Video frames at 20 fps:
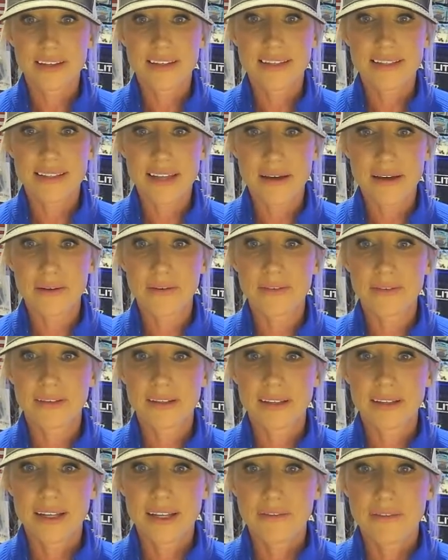So
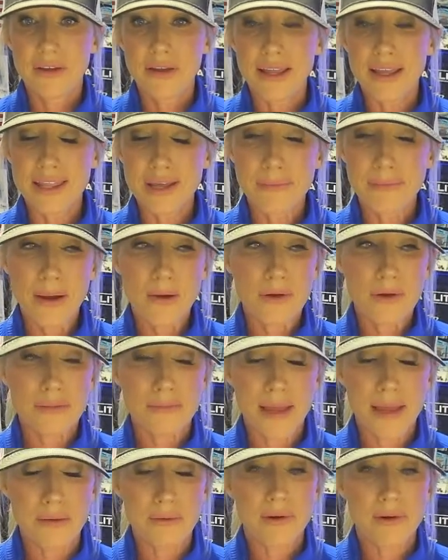if you get in the boat with
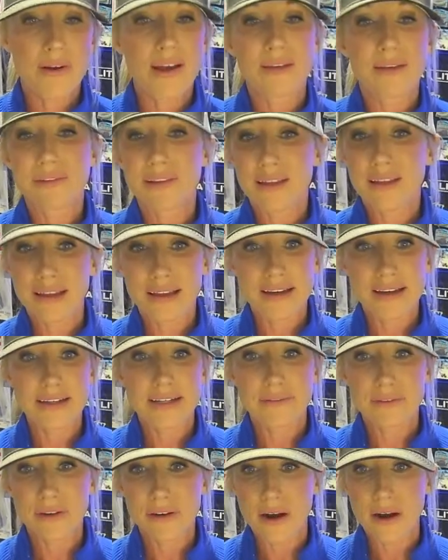me, we're going to have a lot of
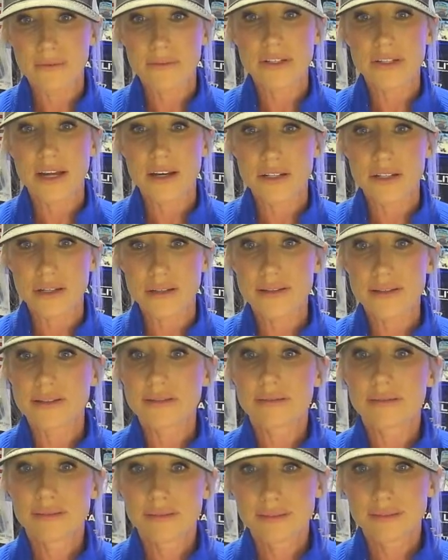different conversations.
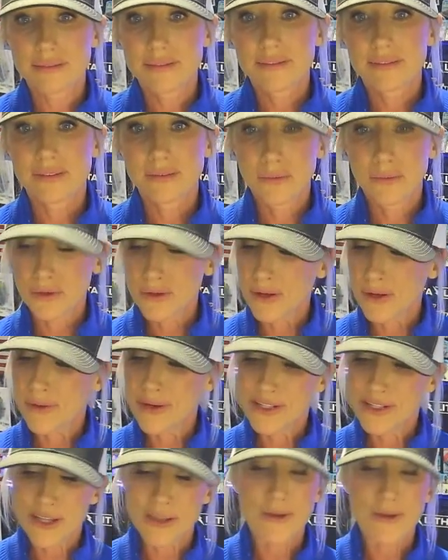We'll know
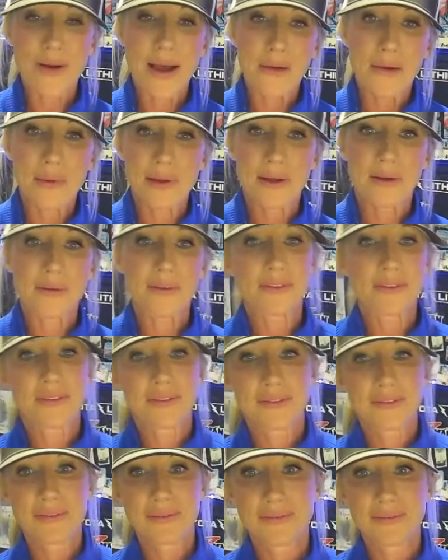each other quite well
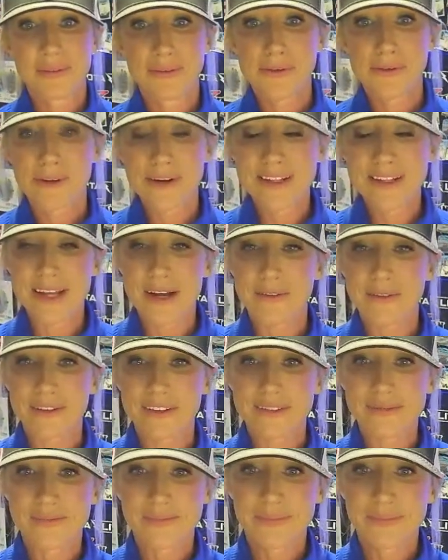before it's over.